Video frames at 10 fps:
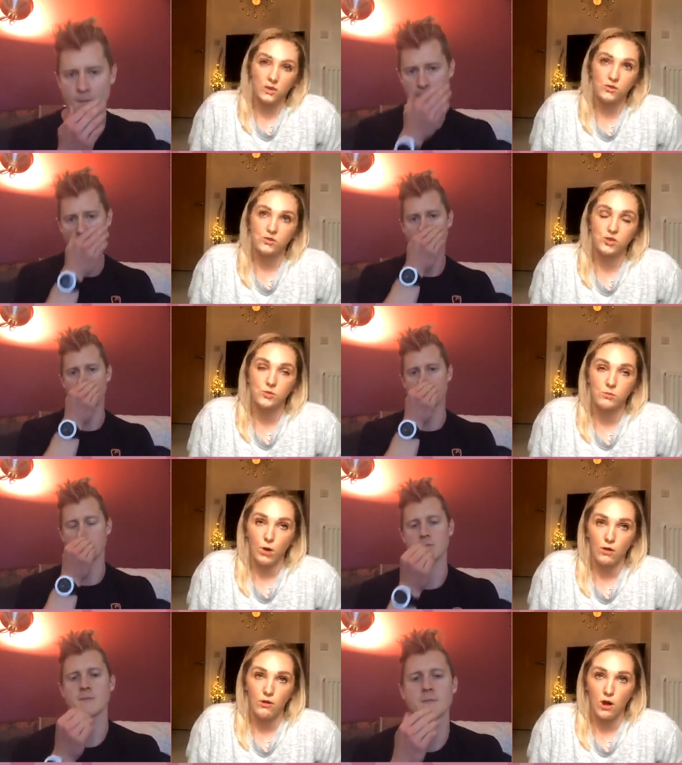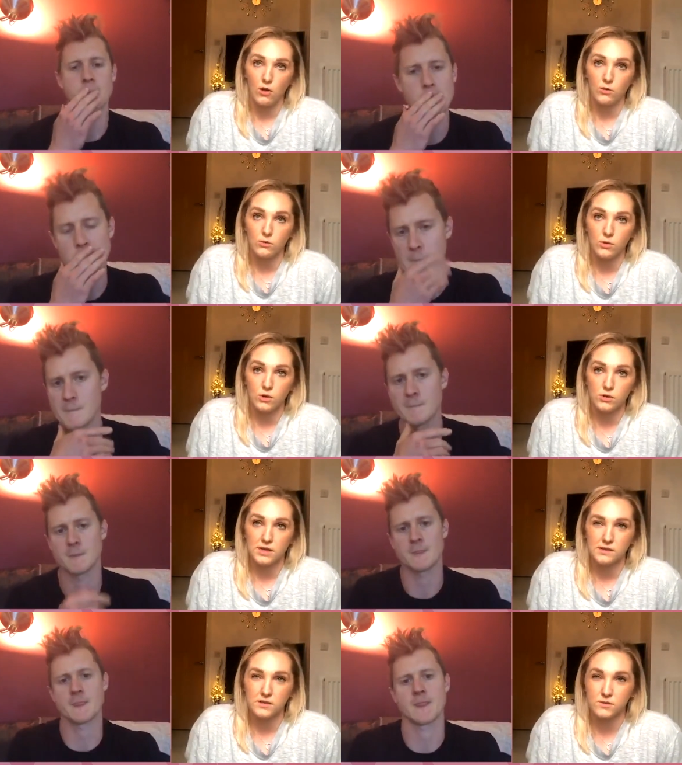Speaker 1: tomorrow
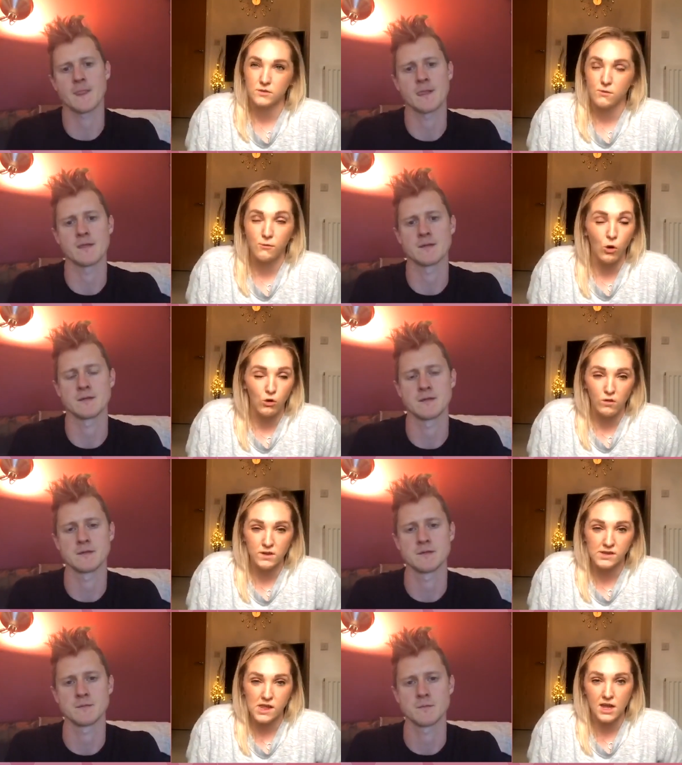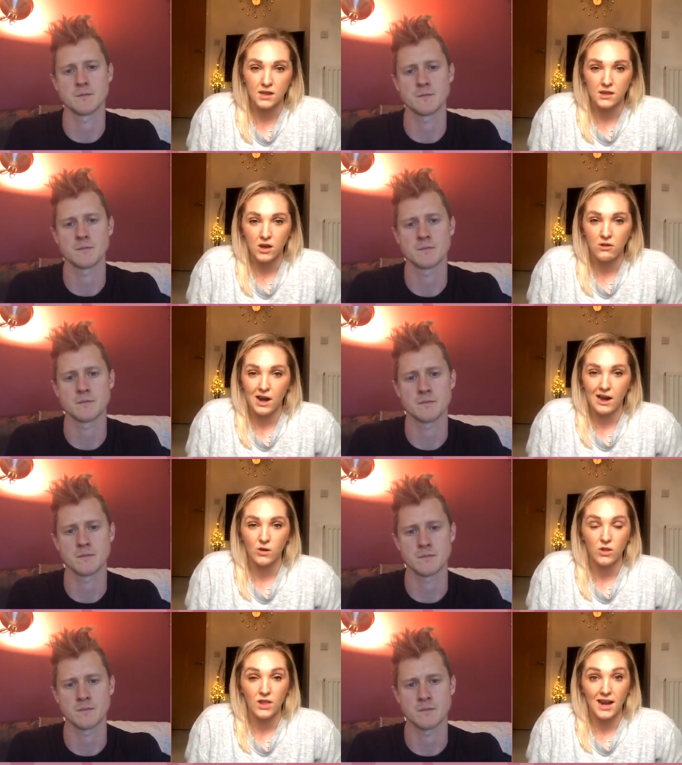there's four of us I think that are allowed on
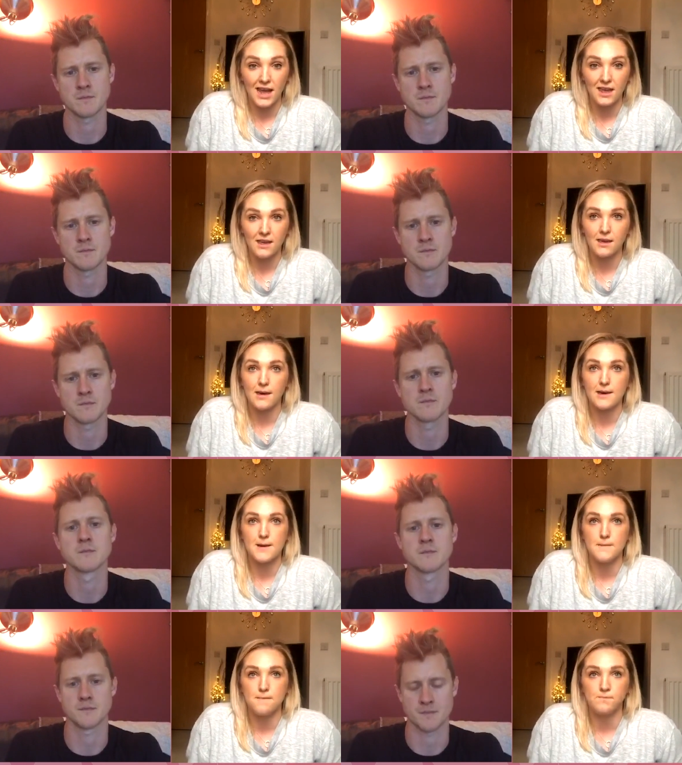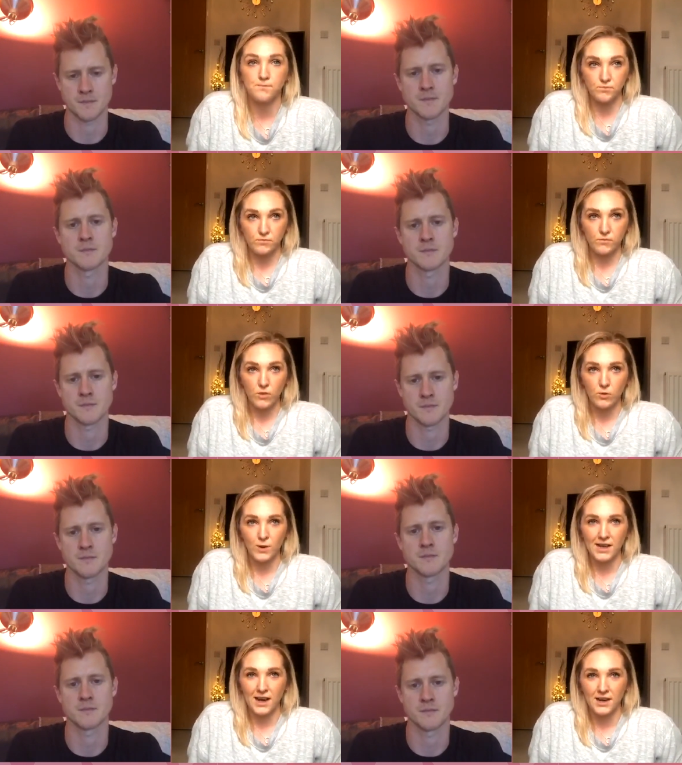the lake. Um, we're
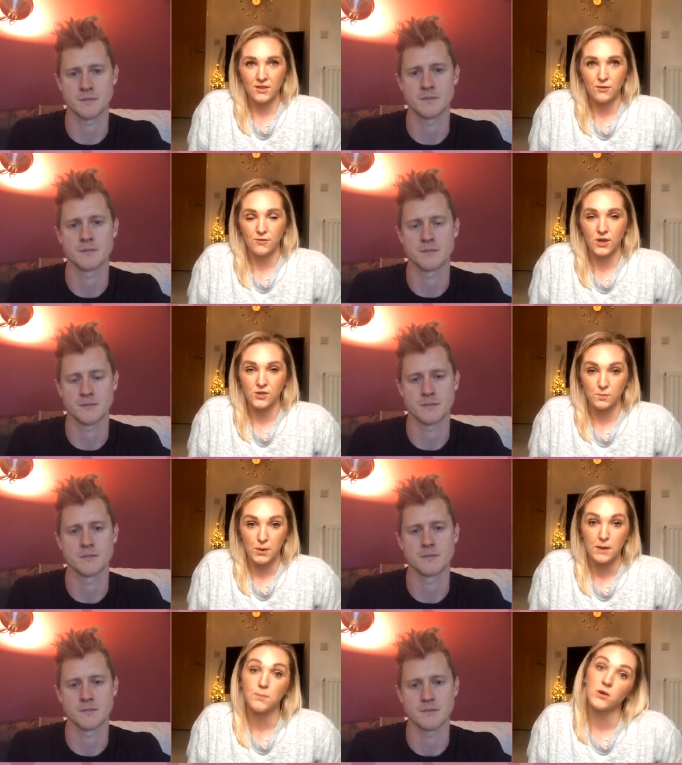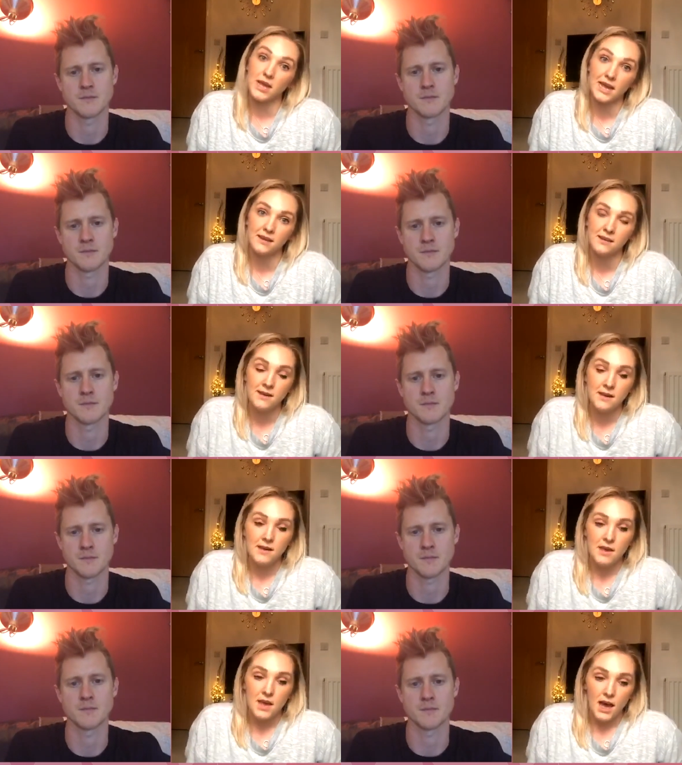kind of the first people in,
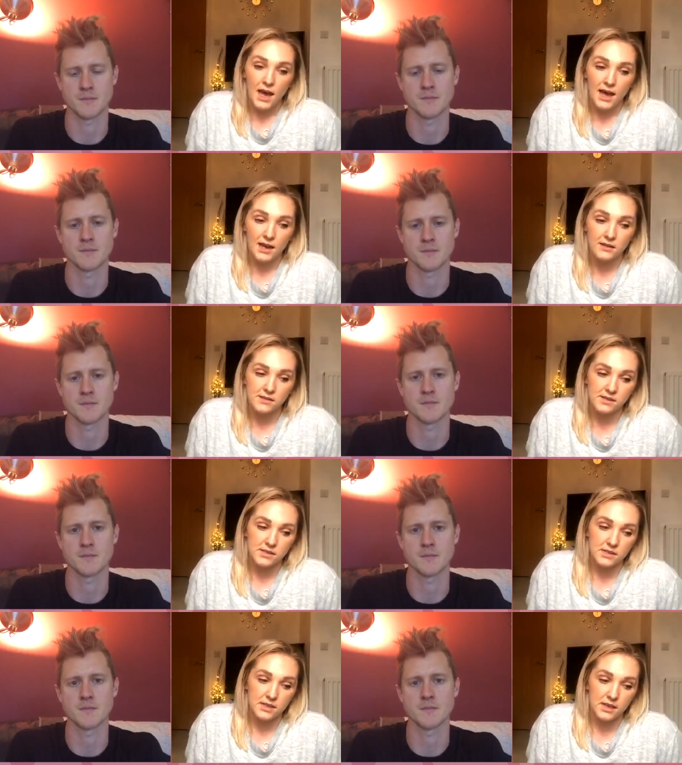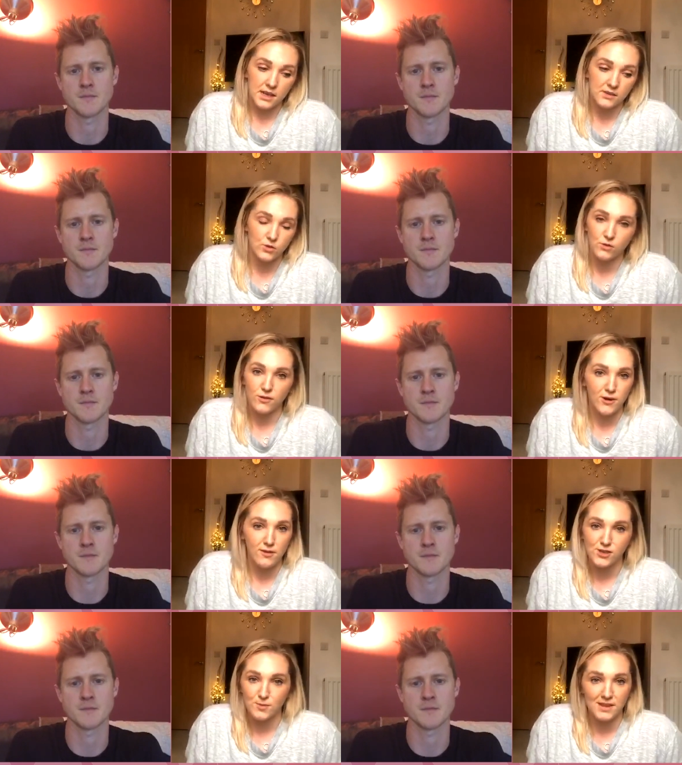and it's all very
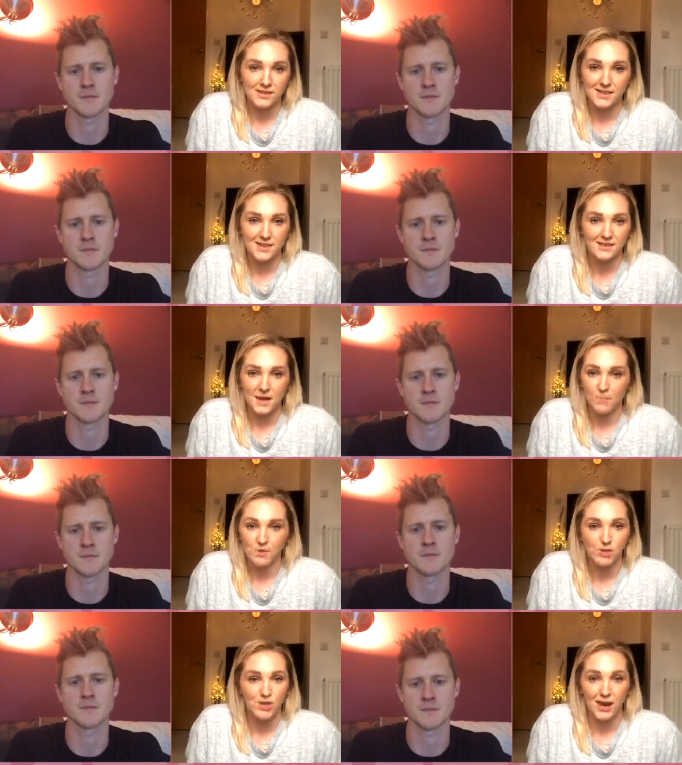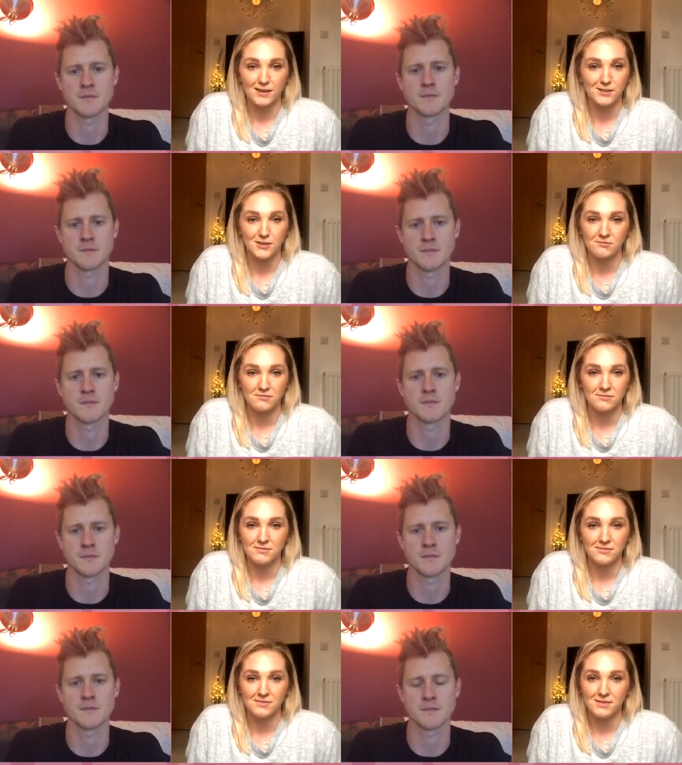regimented temperature checks on
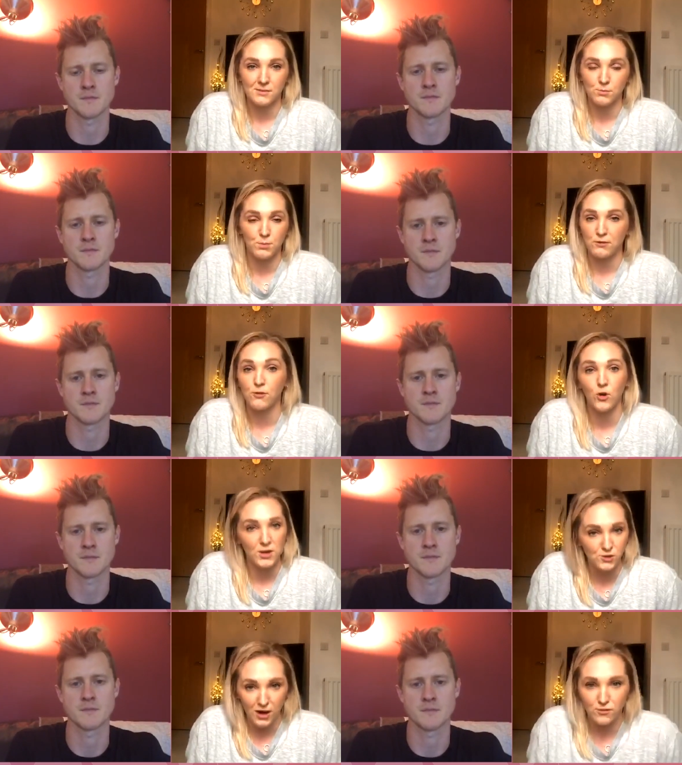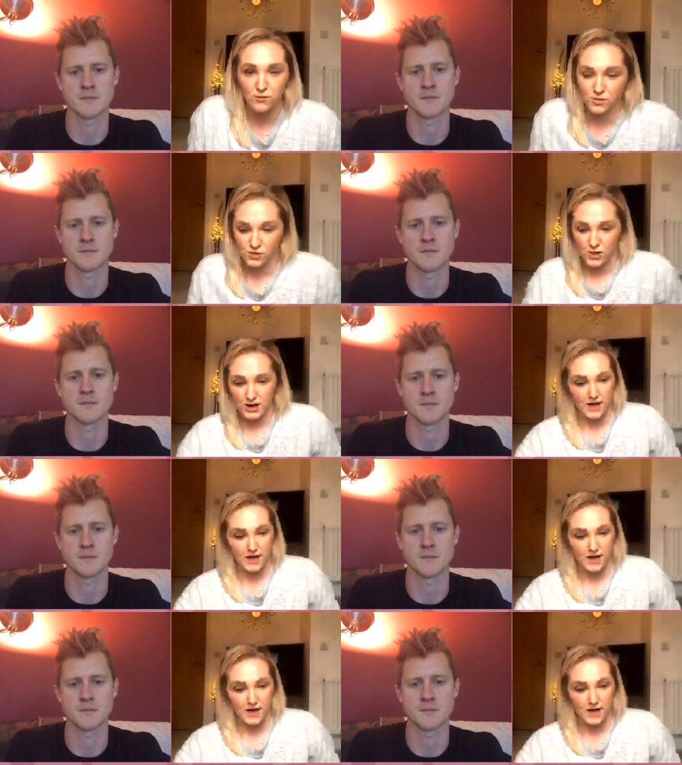before we travel to training